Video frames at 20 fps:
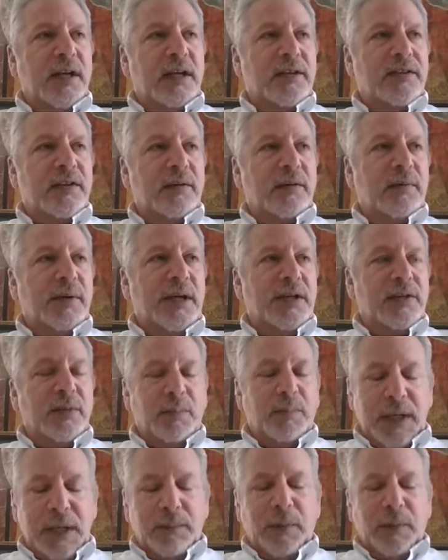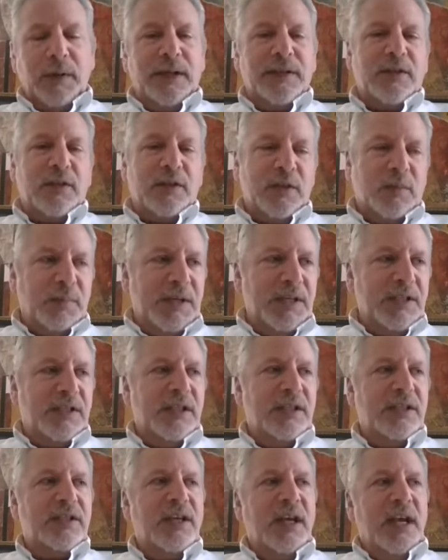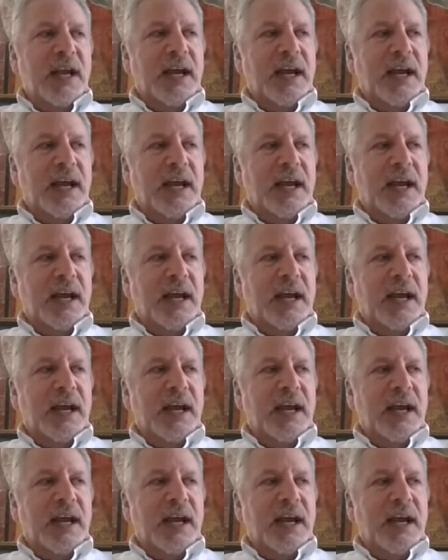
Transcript: as a as a people as a species